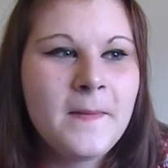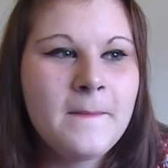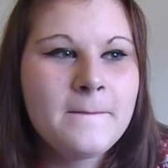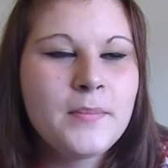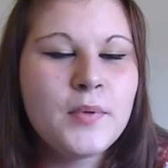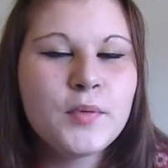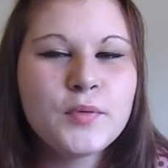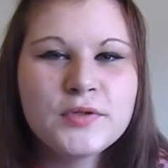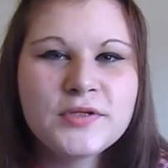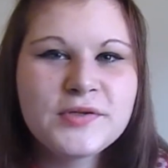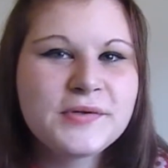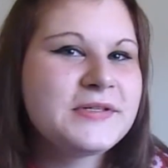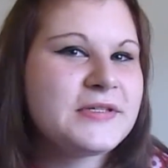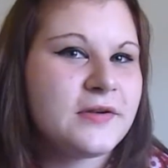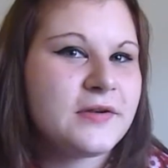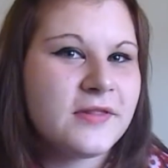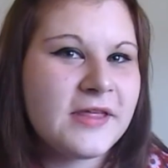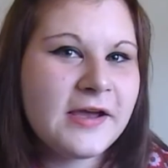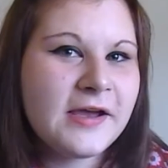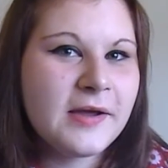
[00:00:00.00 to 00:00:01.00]
but also I
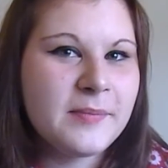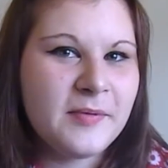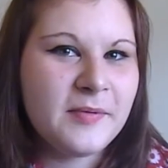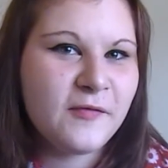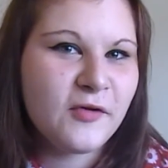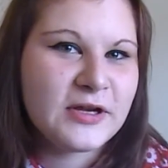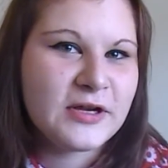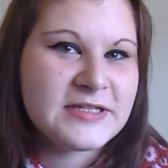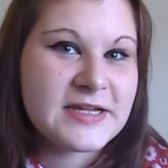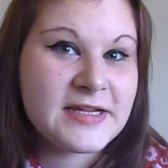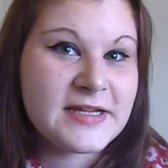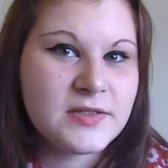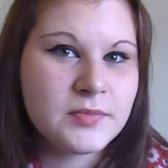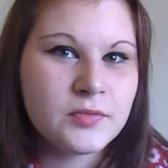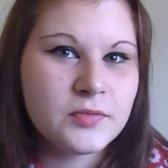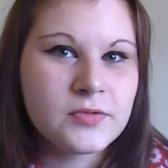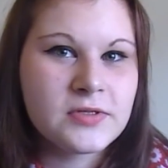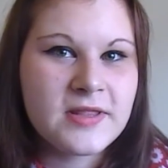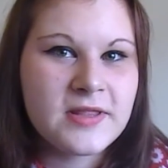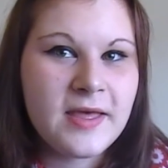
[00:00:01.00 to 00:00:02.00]
don't think I'd be very
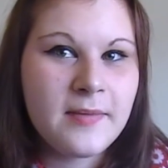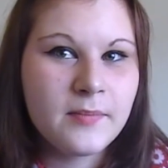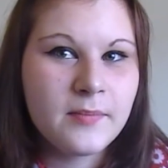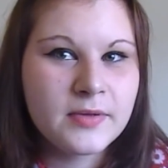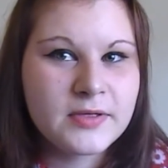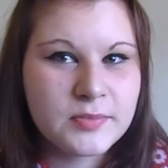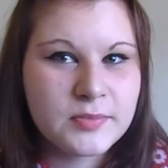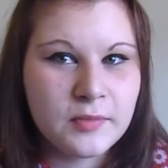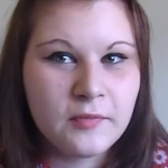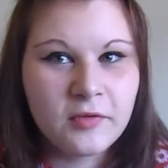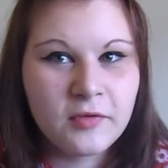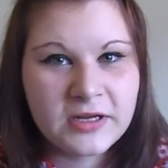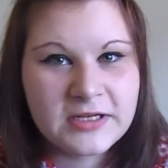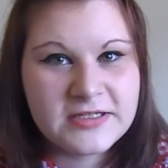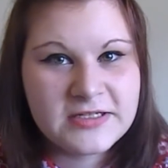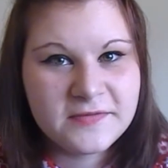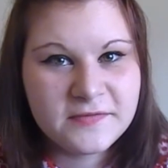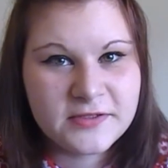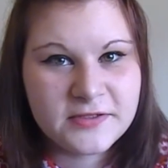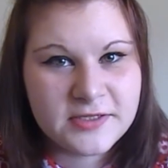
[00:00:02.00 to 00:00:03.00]
dateable to them because we run in
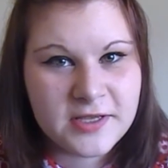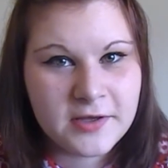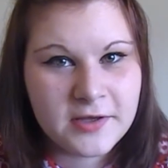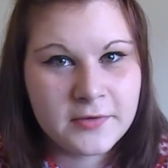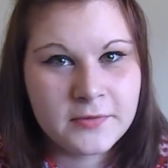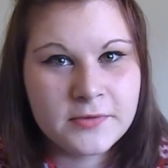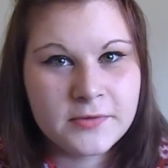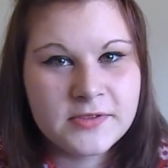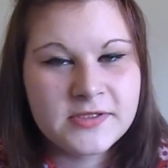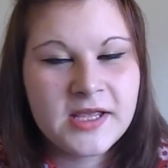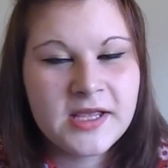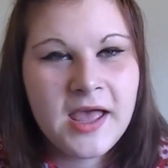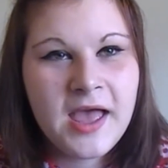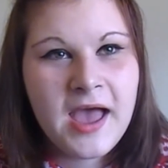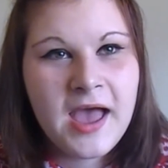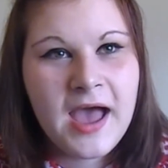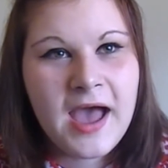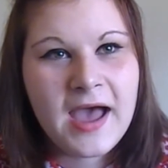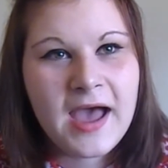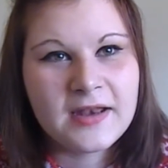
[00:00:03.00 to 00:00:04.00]
different circles
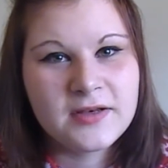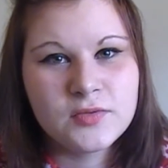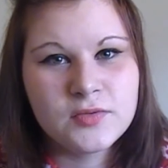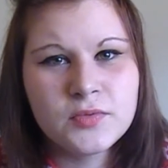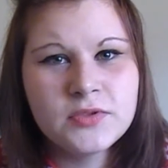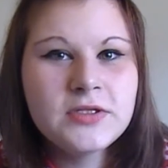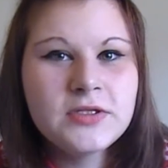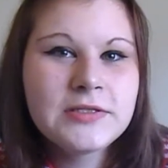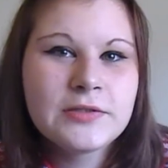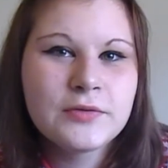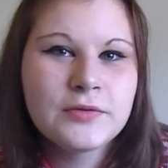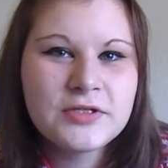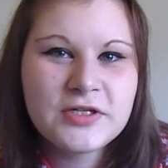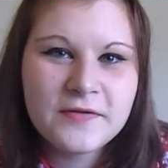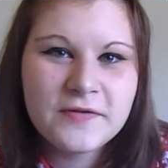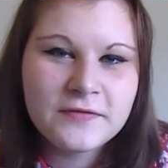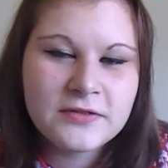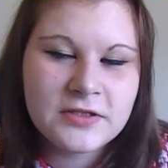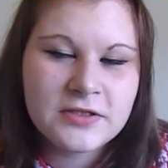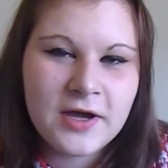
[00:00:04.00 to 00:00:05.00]
and we're just not each
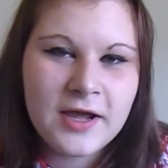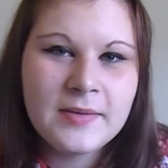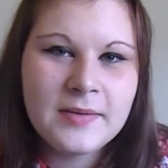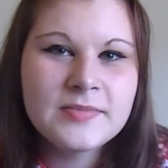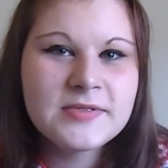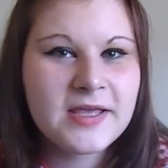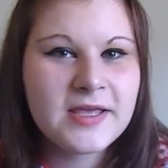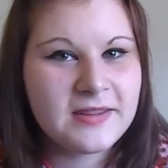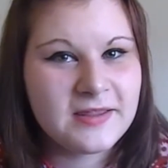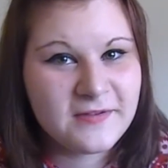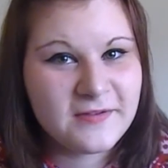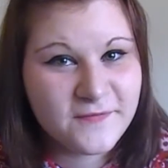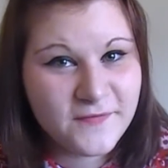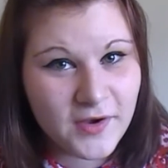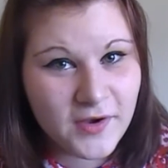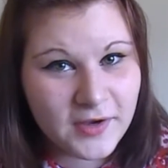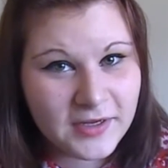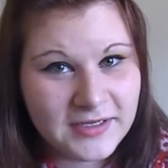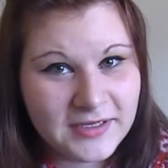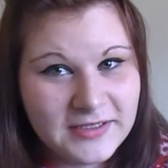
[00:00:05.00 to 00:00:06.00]
other's types, and that's
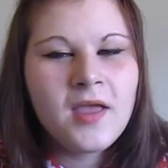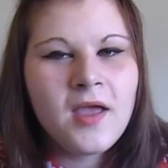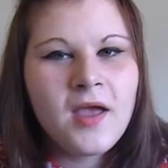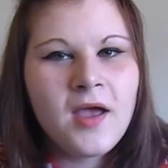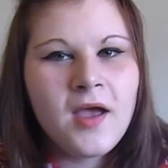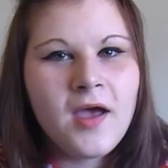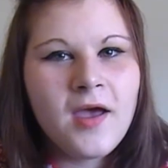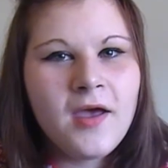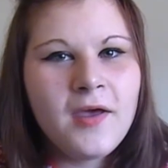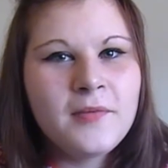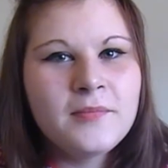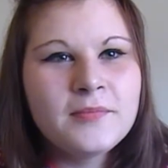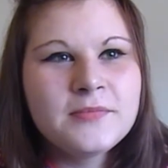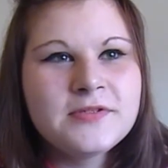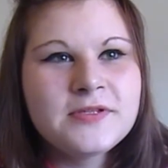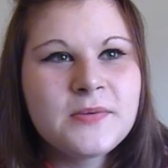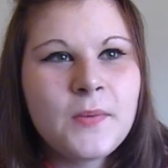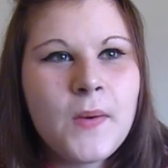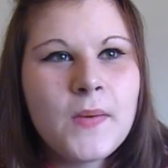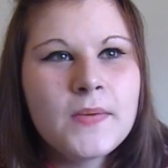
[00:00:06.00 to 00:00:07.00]
fine.
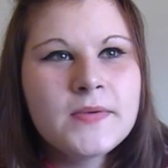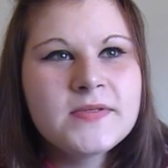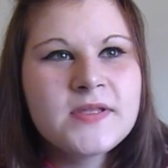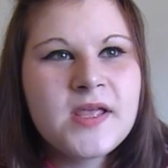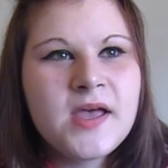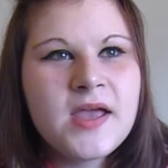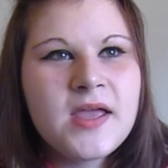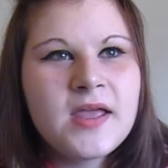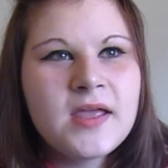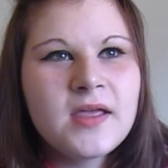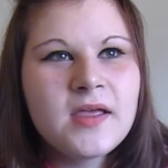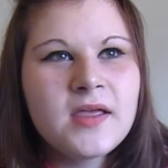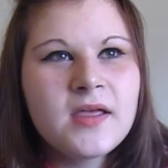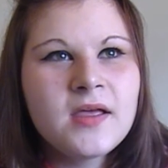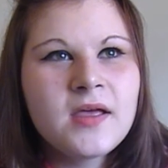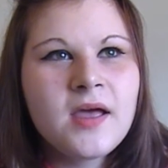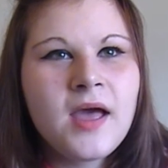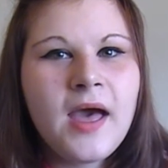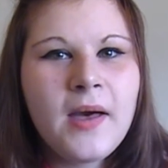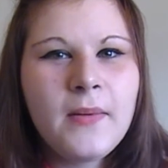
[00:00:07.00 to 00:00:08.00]
So I was like,
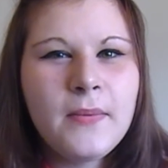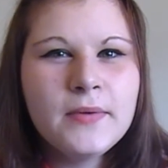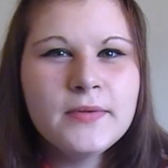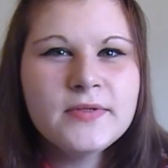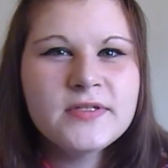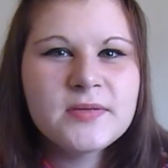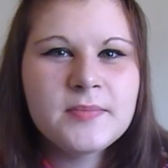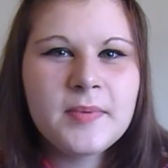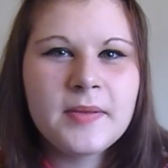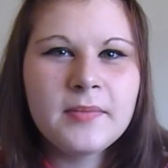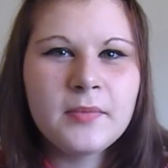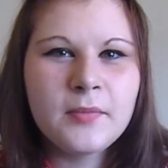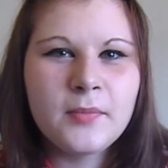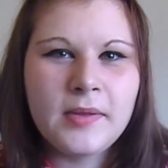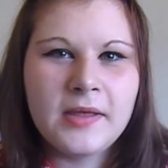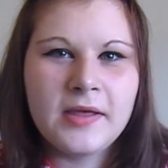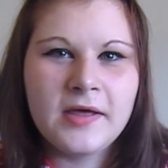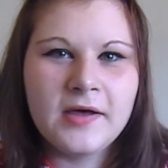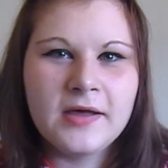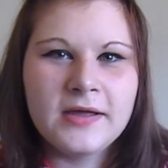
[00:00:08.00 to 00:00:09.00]
how else do people
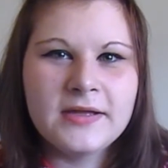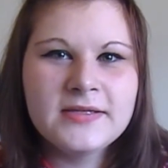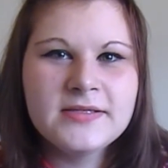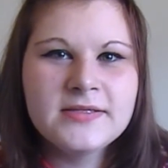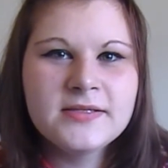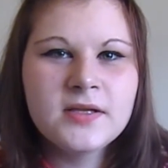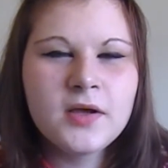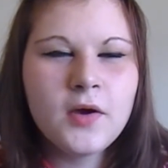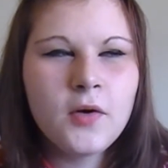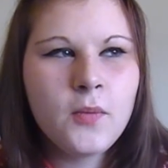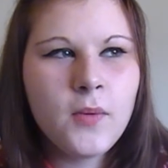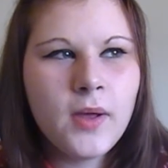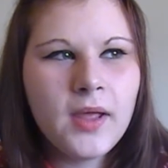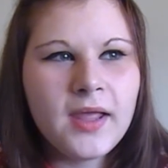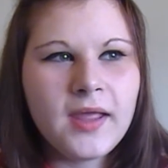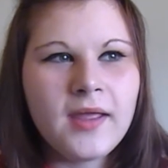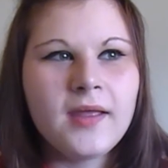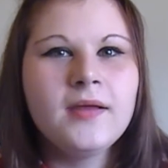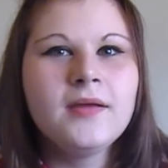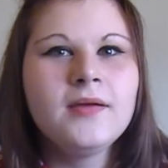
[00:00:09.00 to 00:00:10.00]
meet guys? Oh wait,